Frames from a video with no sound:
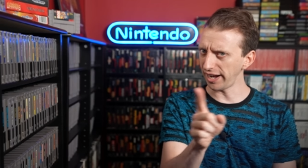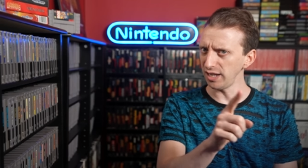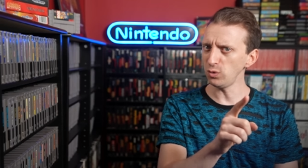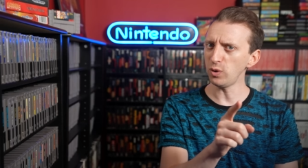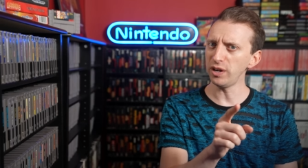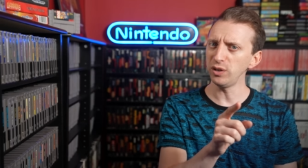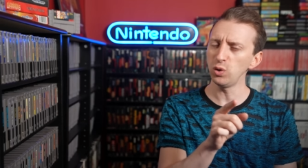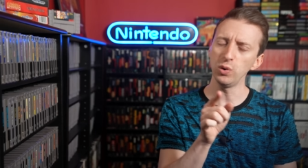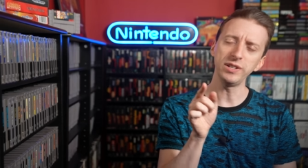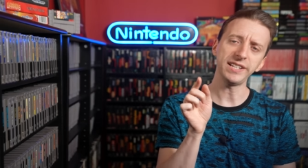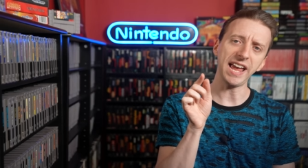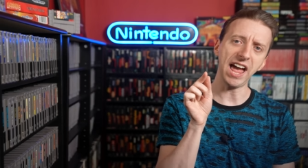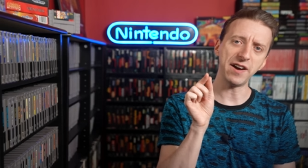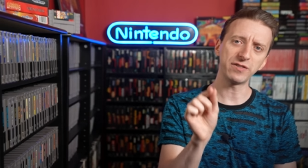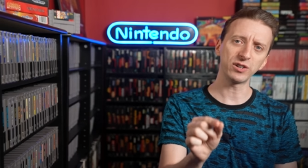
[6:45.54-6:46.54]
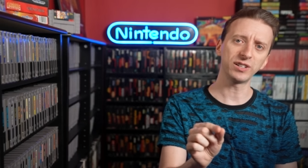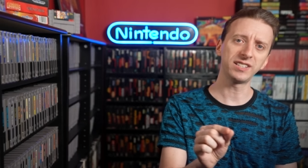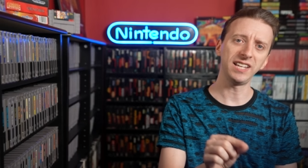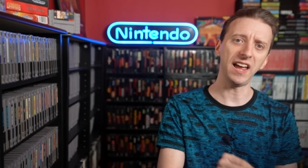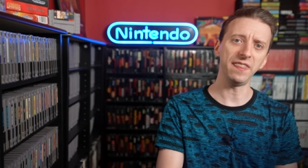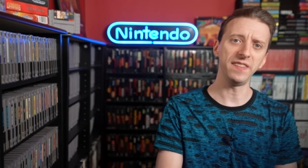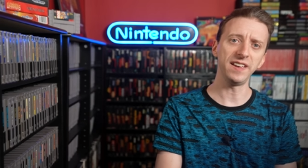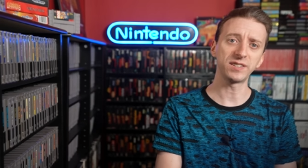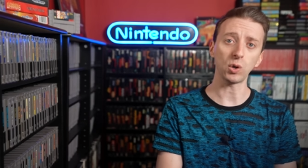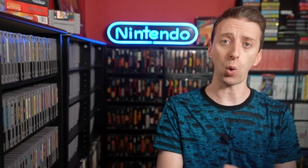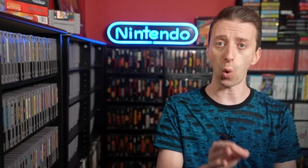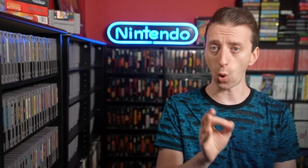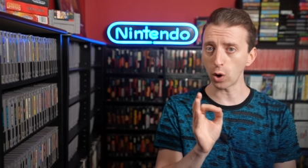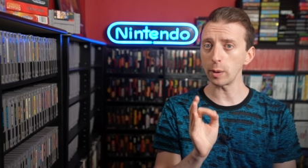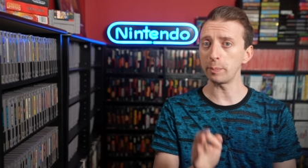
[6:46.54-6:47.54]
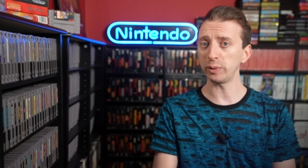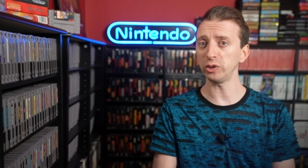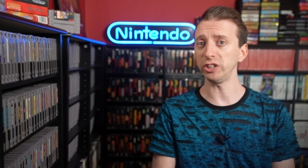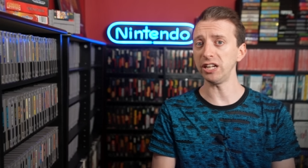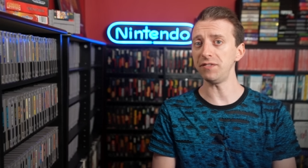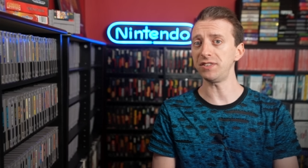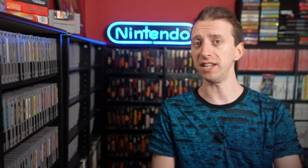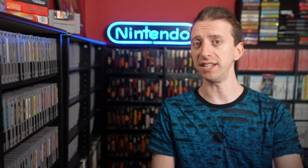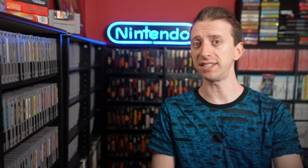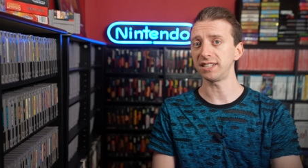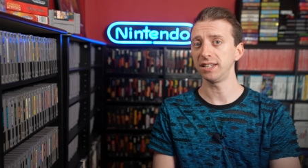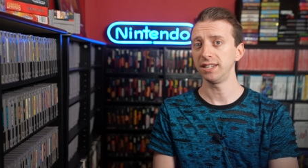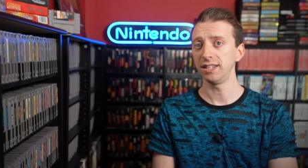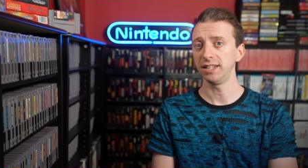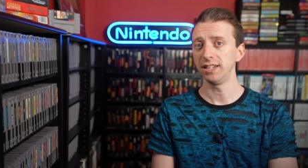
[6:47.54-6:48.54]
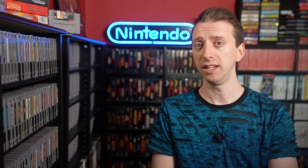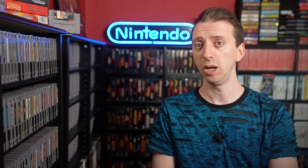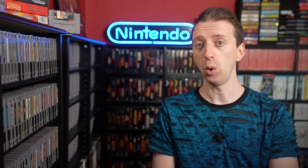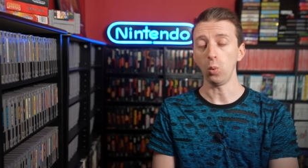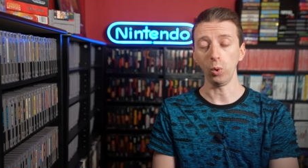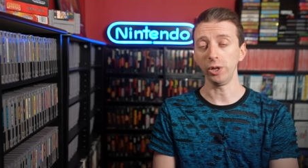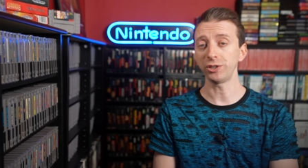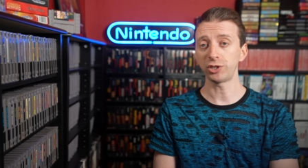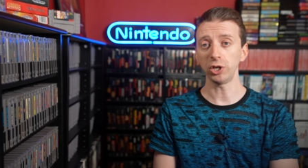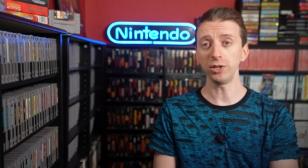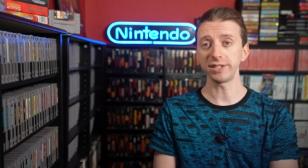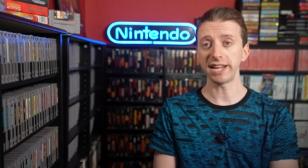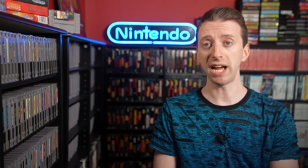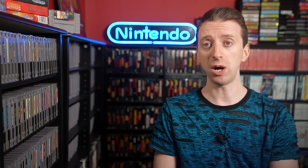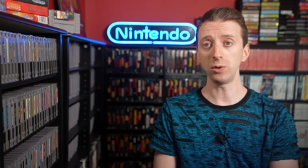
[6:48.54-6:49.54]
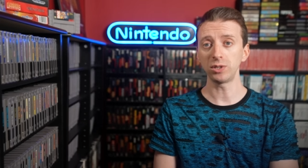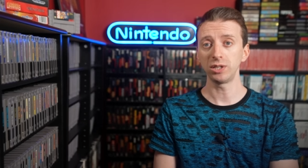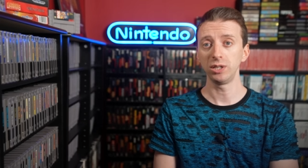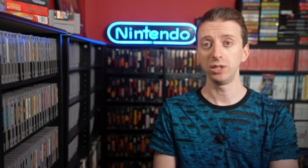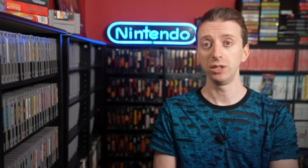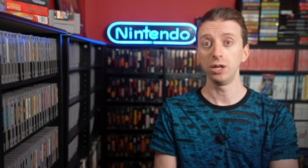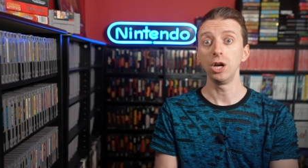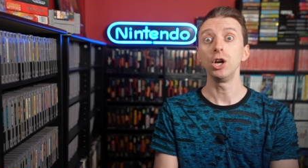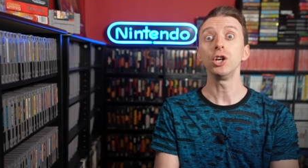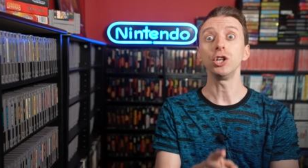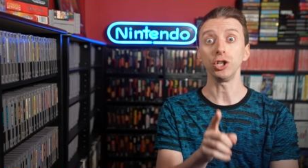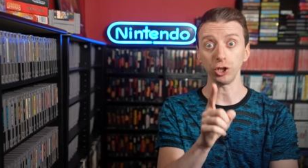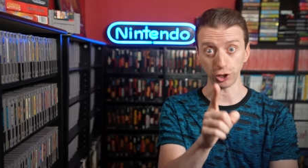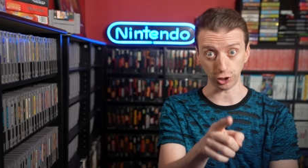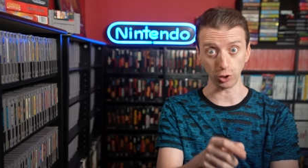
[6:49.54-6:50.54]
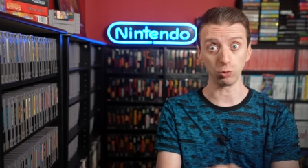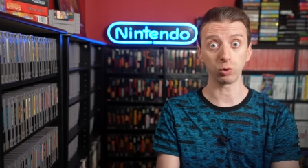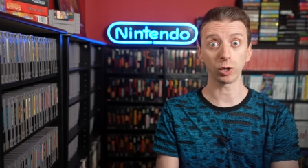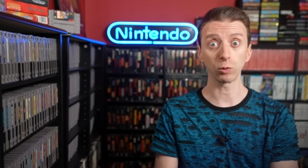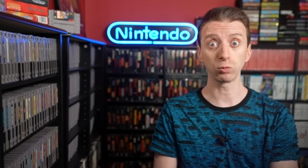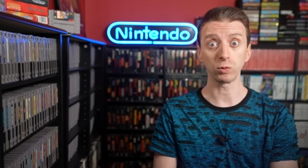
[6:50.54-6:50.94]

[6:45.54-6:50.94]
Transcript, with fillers: anyone who has ever said this or believed it, well, it turns out you were